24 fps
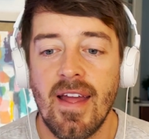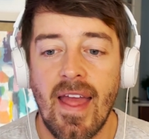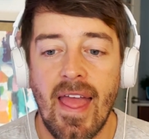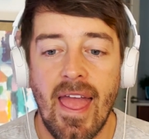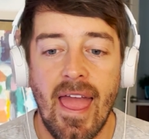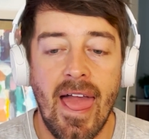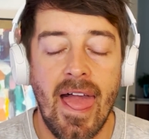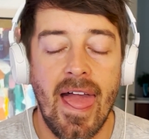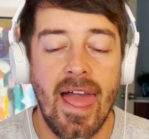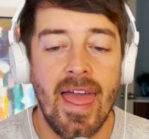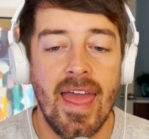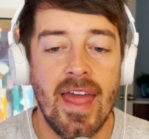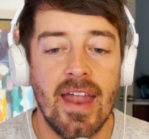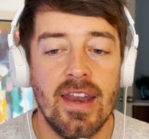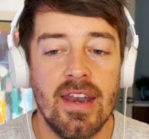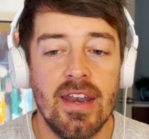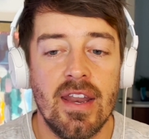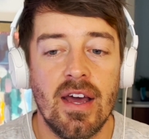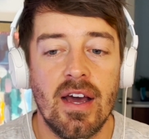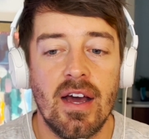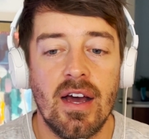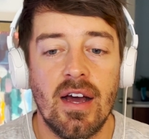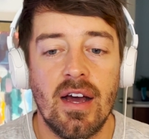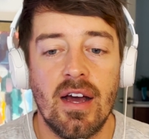and
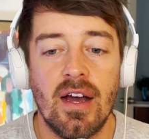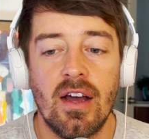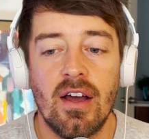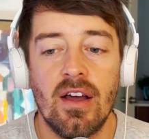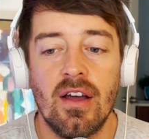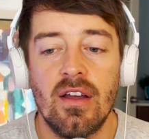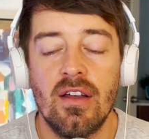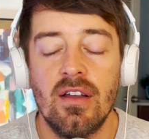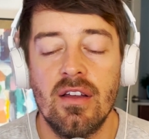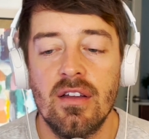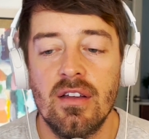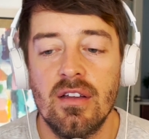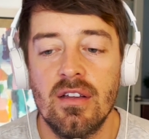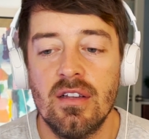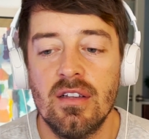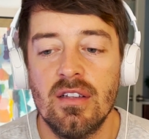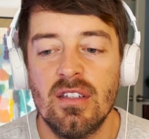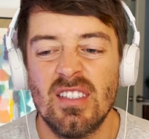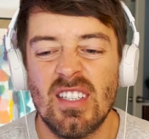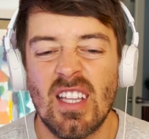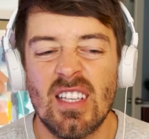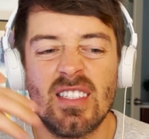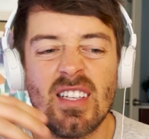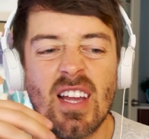uh
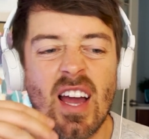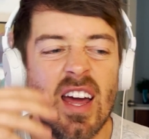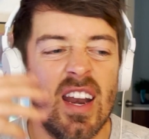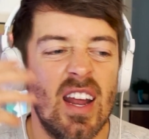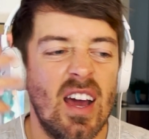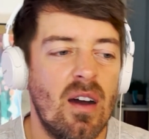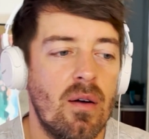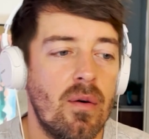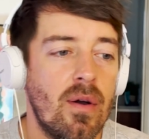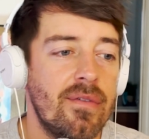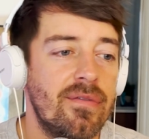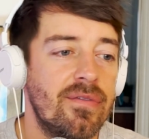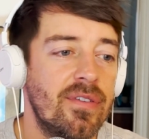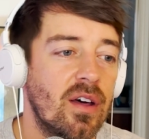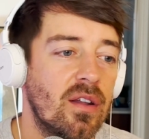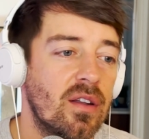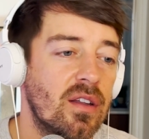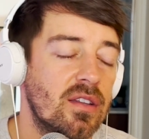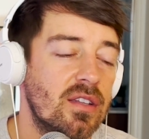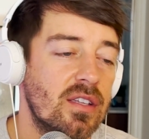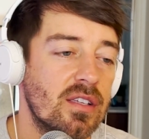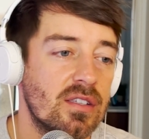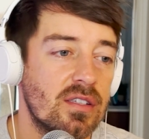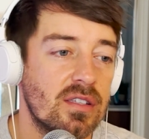that's kind of how I felt
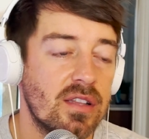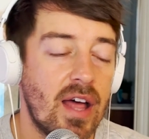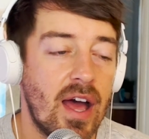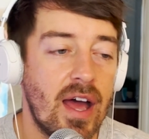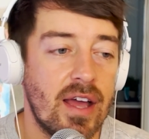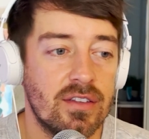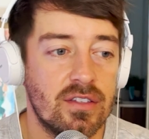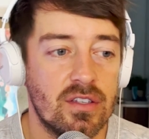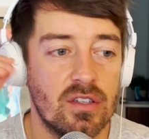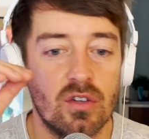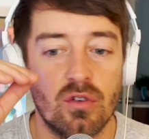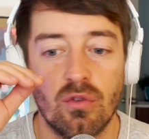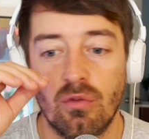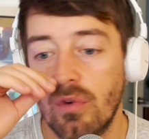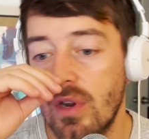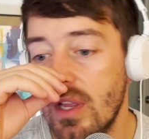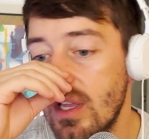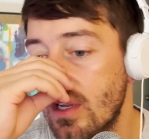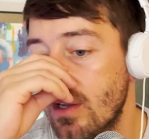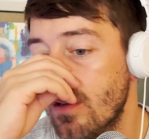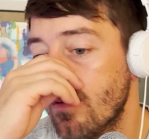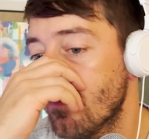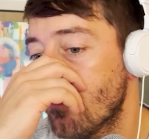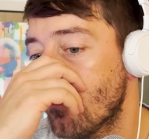at this last
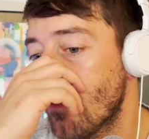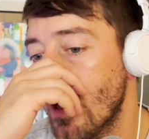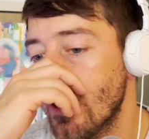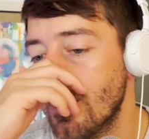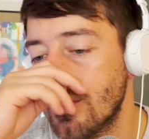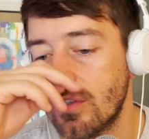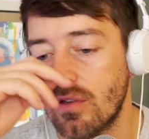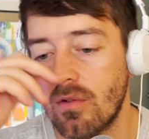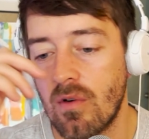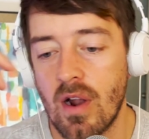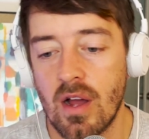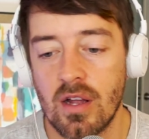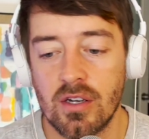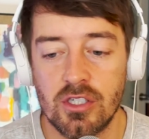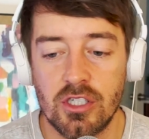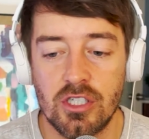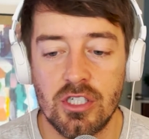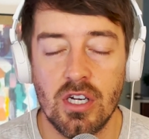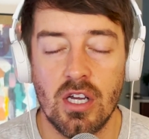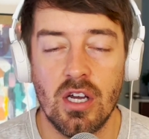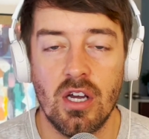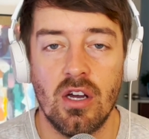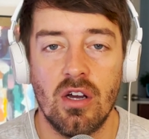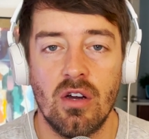Greek restaurant
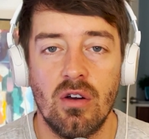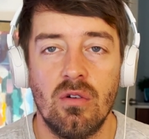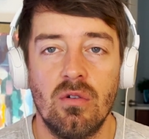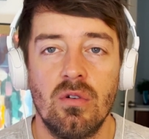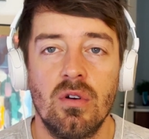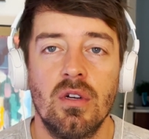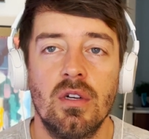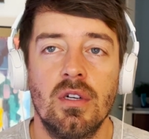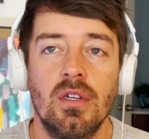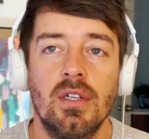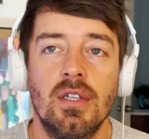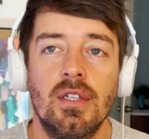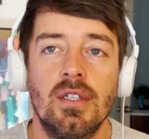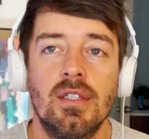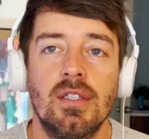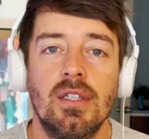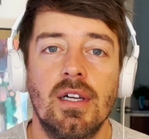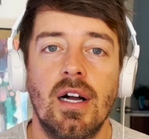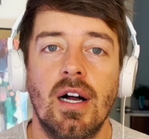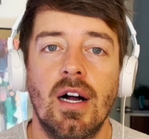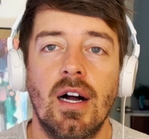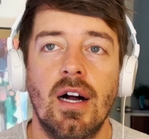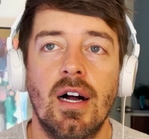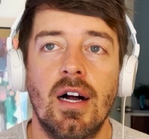show.
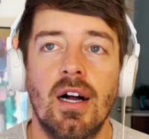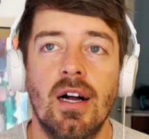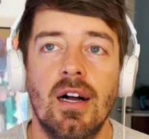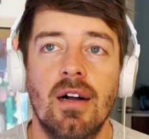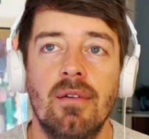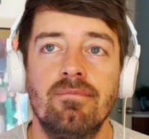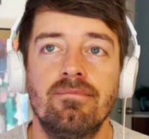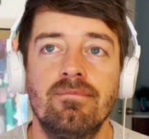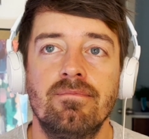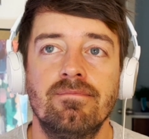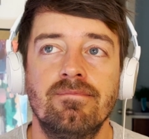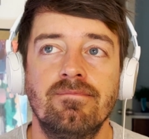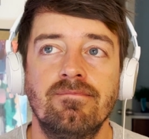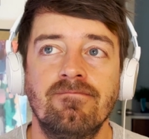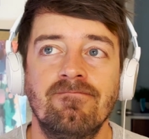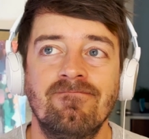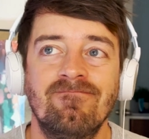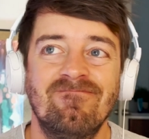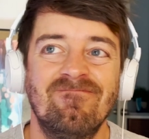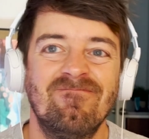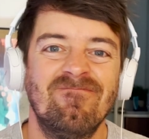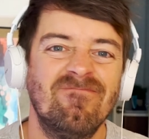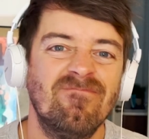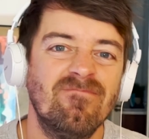Um,
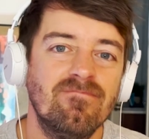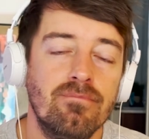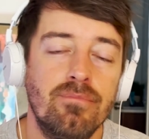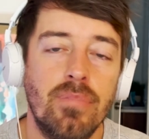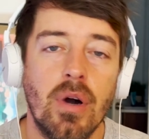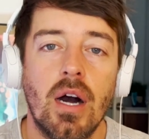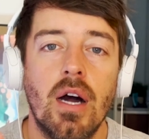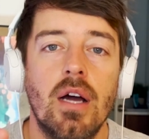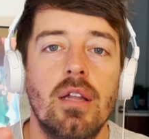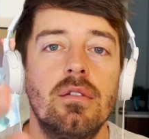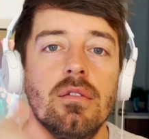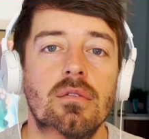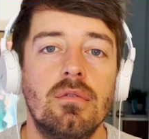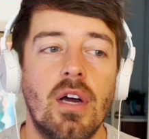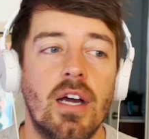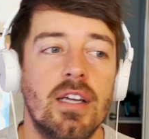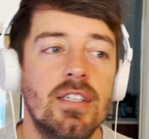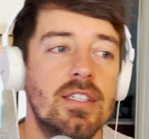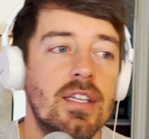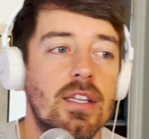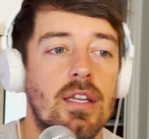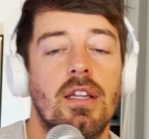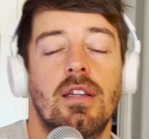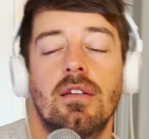but I
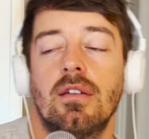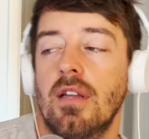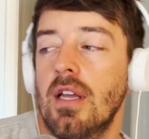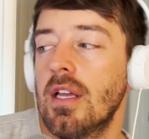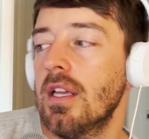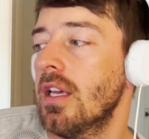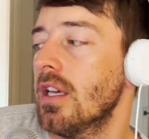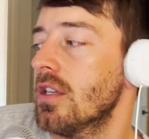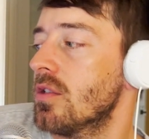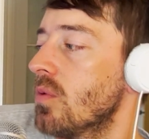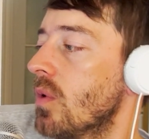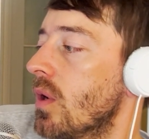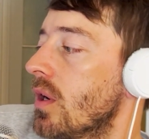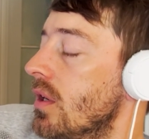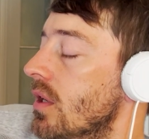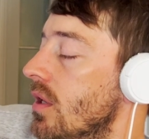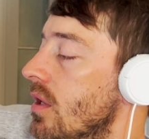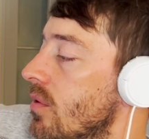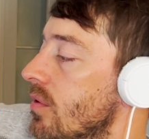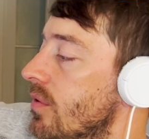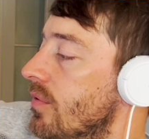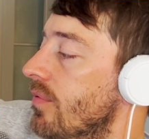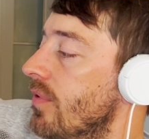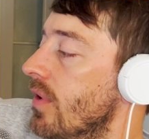did it. And guess what? It
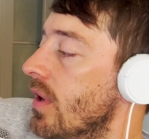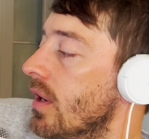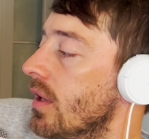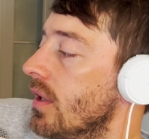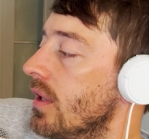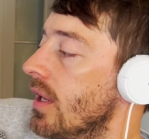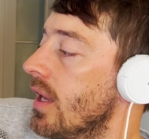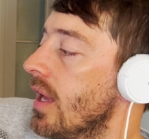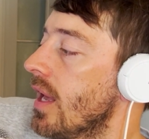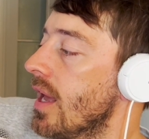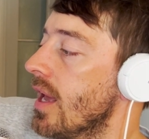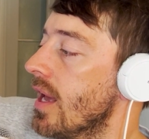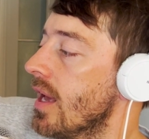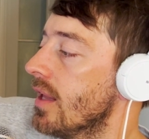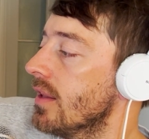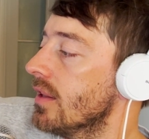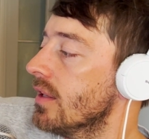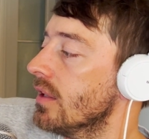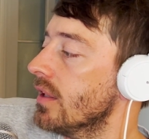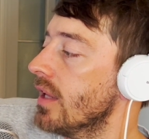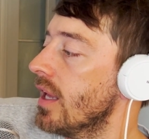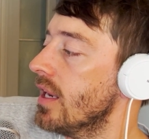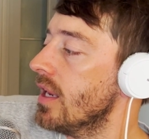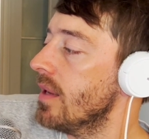was fun. And
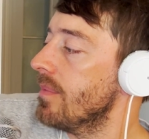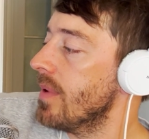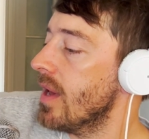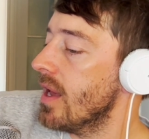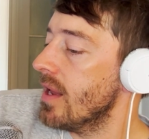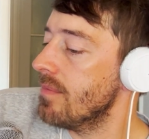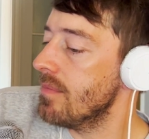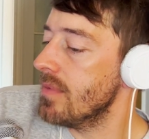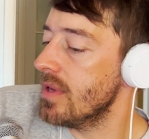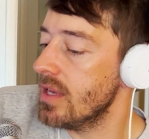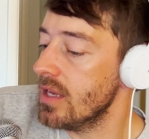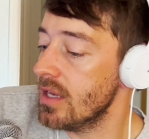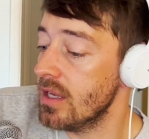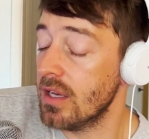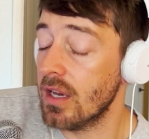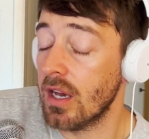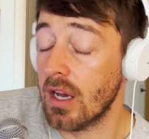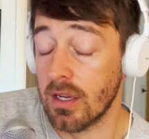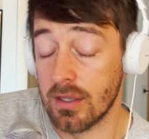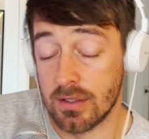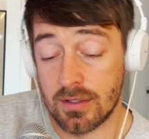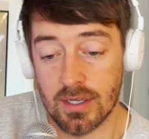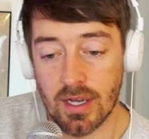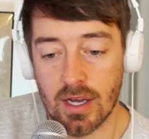the lady paid me
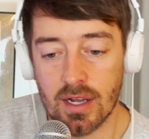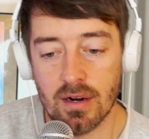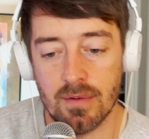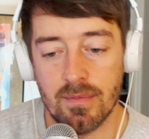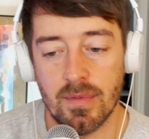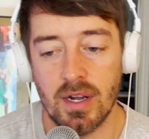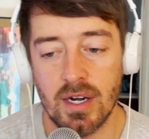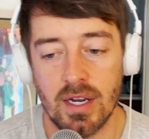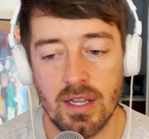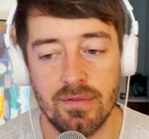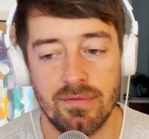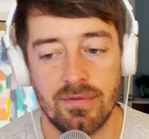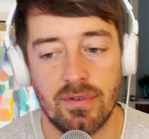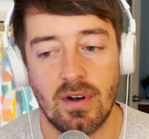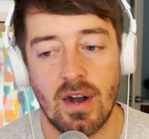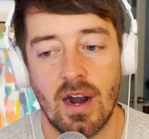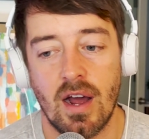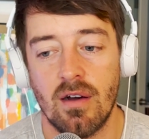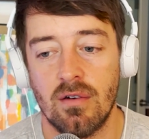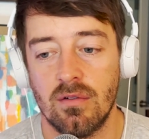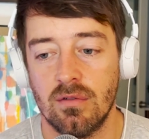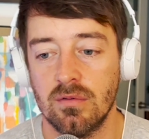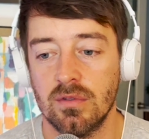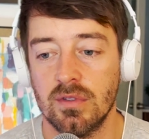a ton of money for
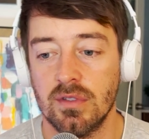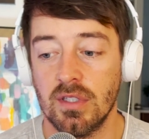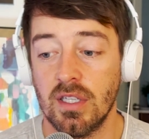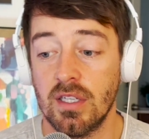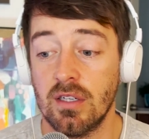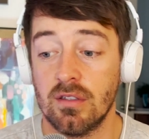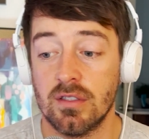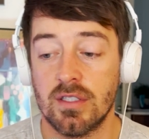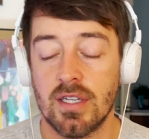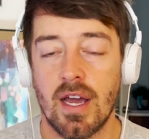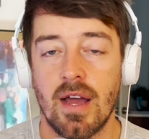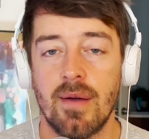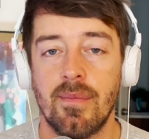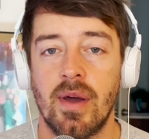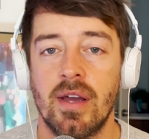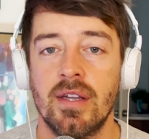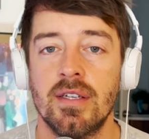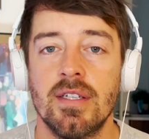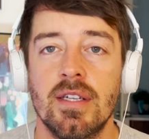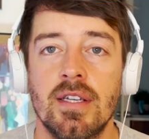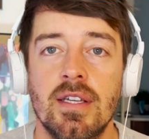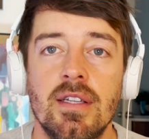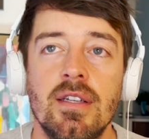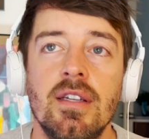how little time I
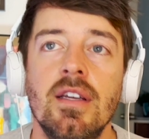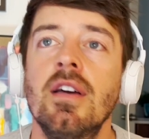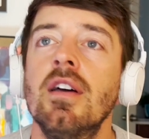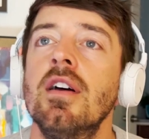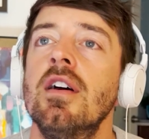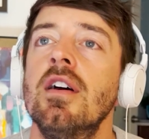did,